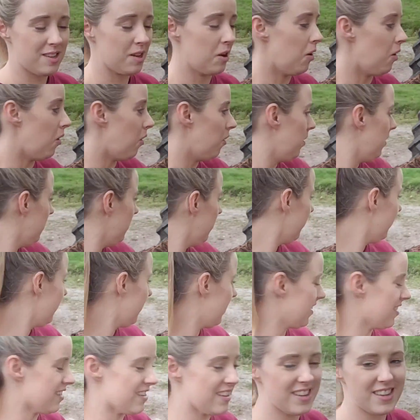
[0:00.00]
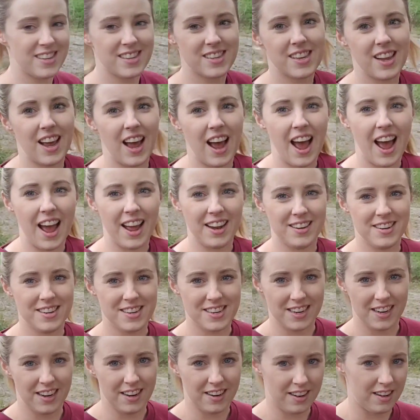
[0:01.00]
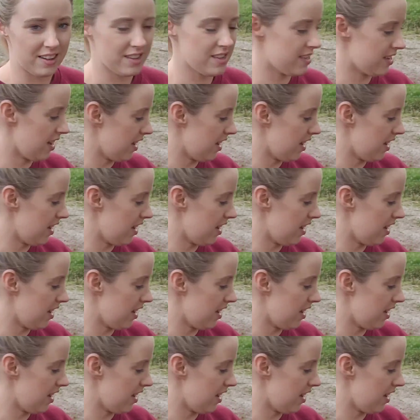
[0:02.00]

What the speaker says: So this is a handy little